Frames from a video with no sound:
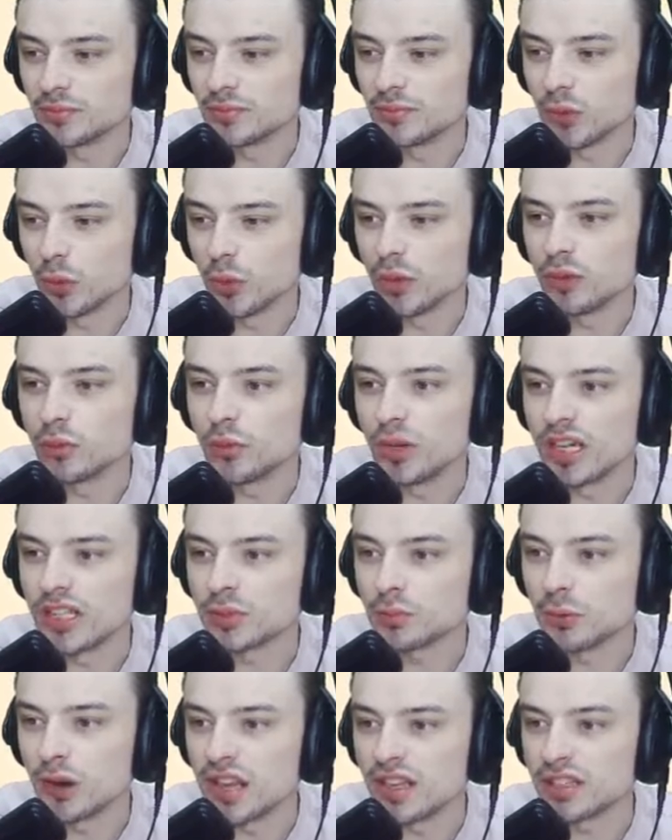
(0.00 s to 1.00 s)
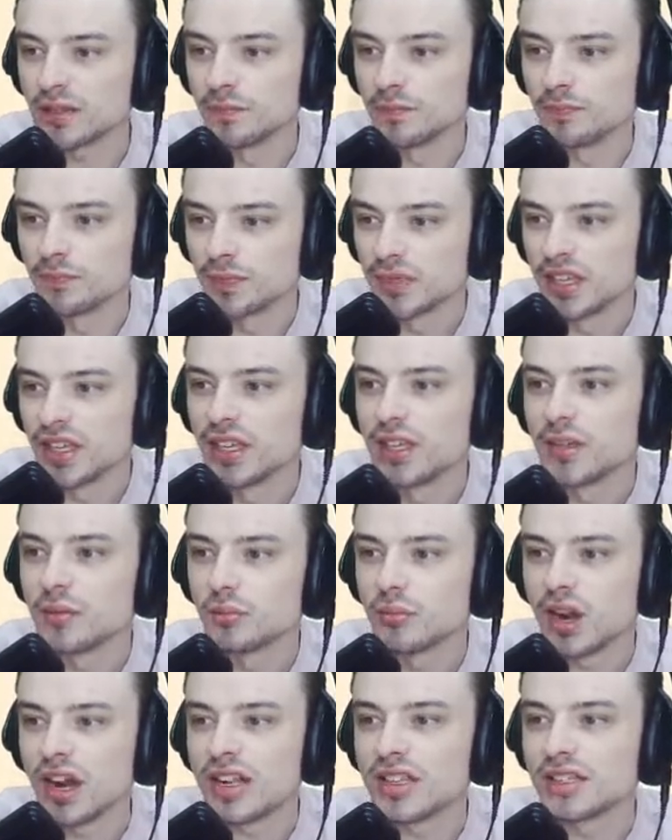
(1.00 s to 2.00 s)
Golden Waits, praise him.
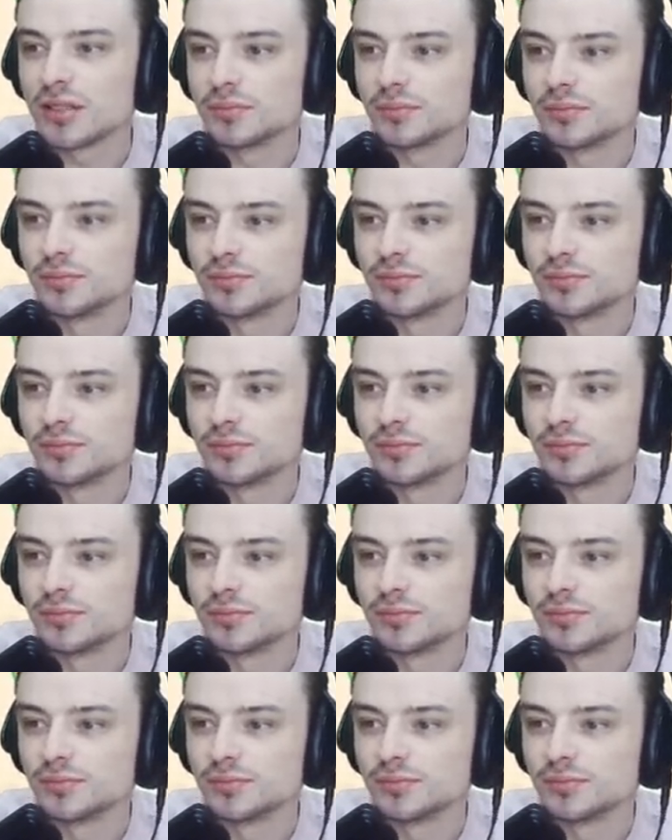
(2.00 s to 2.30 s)
Praise him.